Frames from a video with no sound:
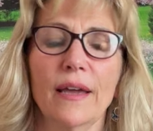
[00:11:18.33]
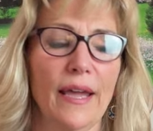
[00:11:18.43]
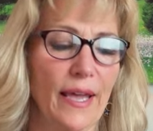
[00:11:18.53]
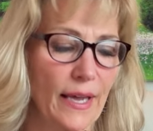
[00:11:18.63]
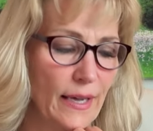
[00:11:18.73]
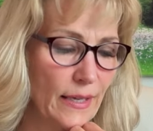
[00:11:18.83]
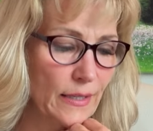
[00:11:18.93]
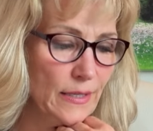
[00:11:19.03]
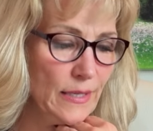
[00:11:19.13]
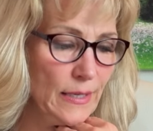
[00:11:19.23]

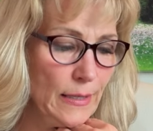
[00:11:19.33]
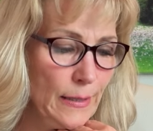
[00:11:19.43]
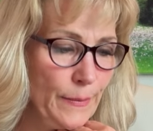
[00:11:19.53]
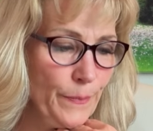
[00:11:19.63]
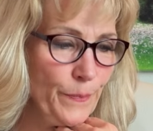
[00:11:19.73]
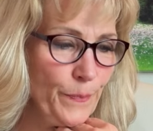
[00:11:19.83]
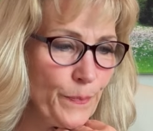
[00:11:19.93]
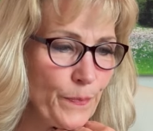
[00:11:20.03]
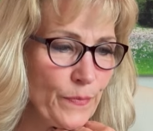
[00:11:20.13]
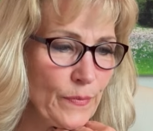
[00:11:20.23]
And um,
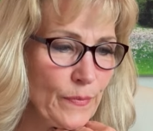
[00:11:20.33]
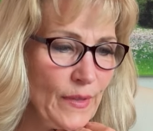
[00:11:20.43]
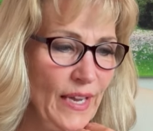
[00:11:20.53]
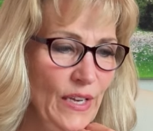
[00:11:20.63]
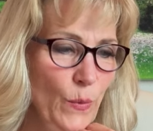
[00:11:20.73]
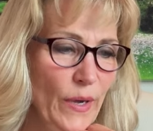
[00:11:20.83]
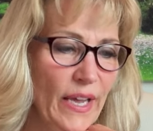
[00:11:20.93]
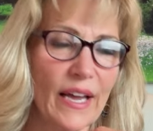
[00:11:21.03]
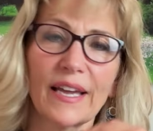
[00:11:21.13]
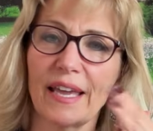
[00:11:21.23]

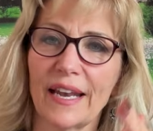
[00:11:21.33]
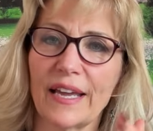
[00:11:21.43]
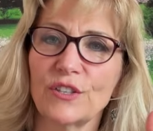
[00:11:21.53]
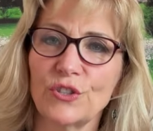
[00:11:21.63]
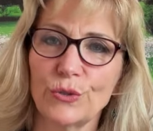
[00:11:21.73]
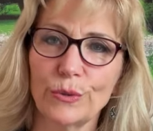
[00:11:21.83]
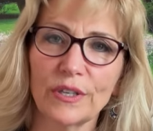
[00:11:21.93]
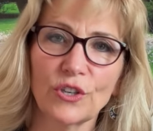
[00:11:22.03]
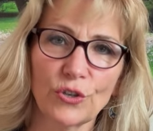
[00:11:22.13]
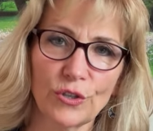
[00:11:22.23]
anyway, again, I do
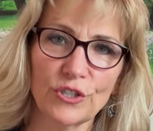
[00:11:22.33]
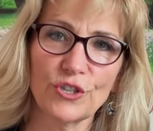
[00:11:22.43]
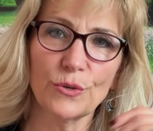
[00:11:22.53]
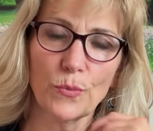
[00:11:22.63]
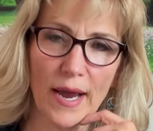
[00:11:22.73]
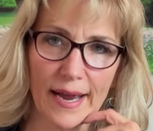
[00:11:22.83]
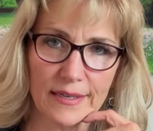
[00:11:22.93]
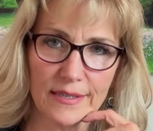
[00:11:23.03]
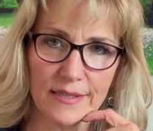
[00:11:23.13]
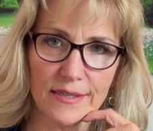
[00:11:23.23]
encourage you to
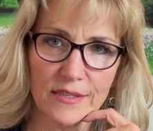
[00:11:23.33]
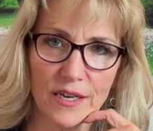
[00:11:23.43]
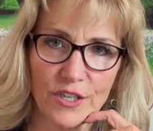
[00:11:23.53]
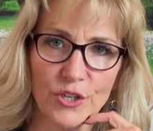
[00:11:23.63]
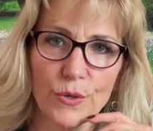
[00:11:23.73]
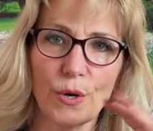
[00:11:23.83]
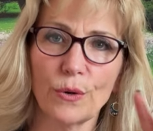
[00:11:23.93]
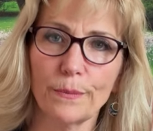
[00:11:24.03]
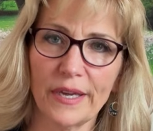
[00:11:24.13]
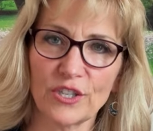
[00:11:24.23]
practice this on your
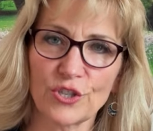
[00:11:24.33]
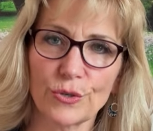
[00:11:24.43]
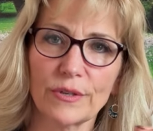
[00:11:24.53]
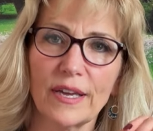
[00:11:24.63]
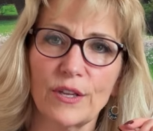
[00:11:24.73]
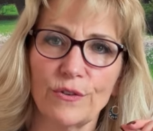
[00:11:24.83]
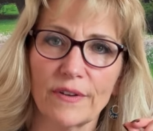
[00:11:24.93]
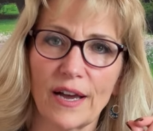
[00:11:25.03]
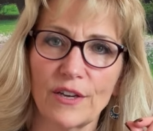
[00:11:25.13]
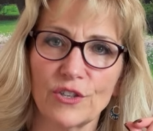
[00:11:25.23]
own. Make sure that you've
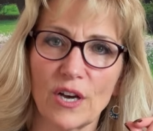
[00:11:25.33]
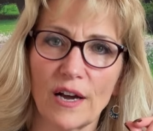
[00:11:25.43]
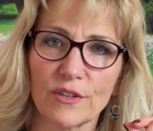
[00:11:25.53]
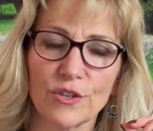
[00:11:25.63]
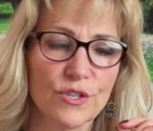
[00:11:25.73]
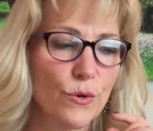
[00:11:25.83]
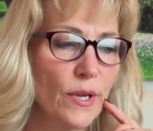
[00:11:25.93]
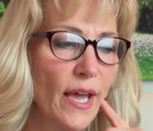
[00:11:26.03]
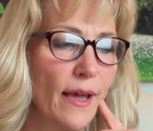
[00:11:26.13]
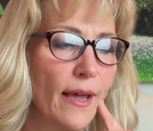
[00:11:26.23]
got your doctor's
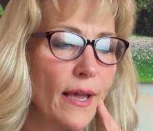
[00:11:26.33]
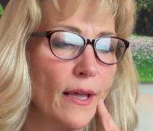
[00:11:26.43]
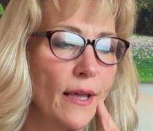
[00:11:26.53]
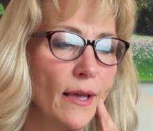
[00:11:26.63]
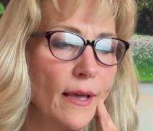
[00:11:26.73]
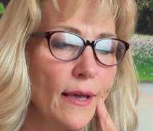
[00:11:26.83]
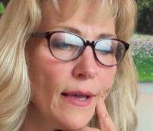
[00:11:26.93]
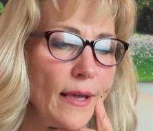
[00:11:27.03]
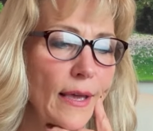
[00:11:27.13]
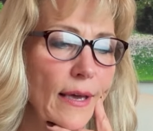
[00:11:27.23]
okay.
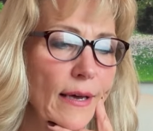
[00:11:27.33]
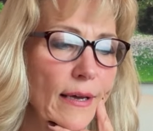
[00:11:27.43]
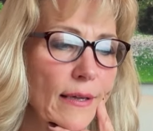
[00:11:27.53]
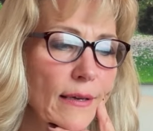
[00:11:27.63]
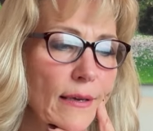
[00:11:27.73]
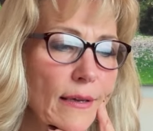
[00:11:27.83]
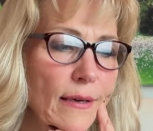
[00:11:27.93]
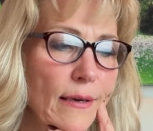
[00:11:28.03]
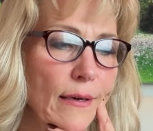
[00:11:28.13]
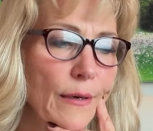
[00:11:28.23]
And
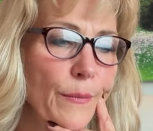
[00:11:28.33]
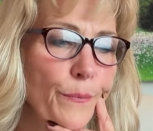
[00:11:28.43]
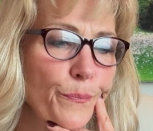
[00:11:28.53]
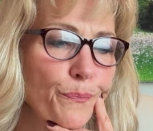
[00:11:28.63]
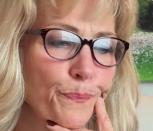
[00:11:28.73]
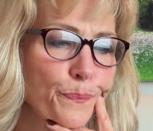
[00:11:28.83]
um,